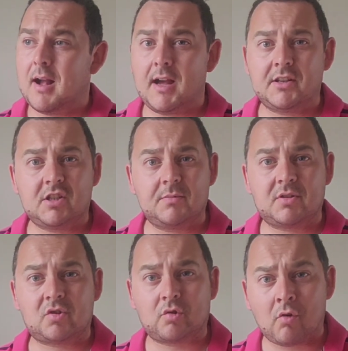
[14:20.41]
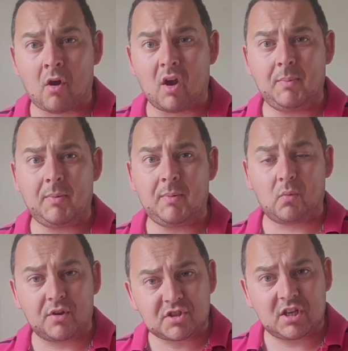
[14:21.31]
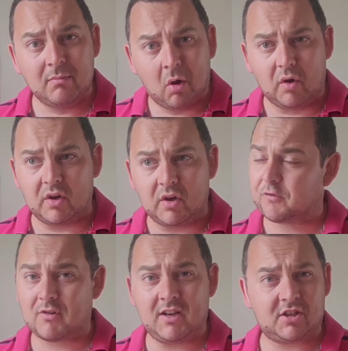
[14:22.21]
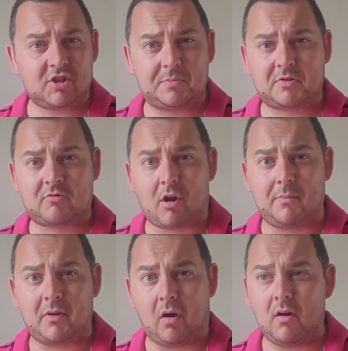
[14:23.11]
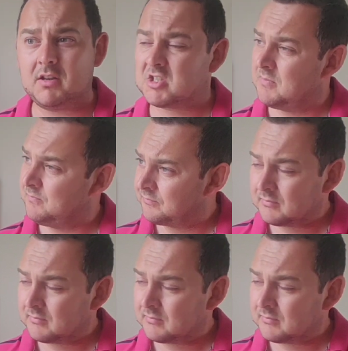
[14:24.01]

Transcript: And subscribe if you want to see more. It's free to subscribe, guys.